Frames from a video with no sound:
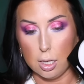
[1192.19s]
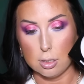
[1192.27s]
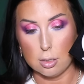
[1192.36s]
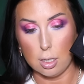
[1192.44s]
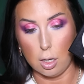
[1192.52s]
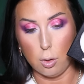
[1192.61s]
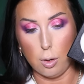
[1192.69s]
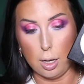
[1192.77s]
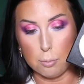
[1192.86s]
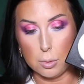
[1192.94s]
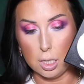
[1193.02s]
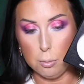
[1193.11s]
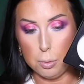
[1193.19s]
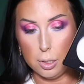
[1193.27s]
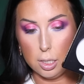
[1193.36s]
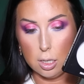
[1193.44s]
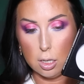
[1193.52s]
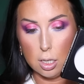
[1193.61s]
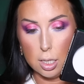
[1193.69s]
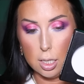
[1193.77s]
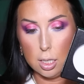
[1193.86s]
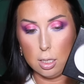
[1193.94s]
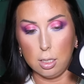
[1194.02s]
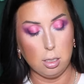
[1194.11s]
So I'm going to put
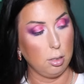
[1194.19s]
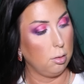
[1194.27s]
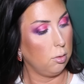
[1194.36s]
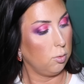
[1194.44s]
on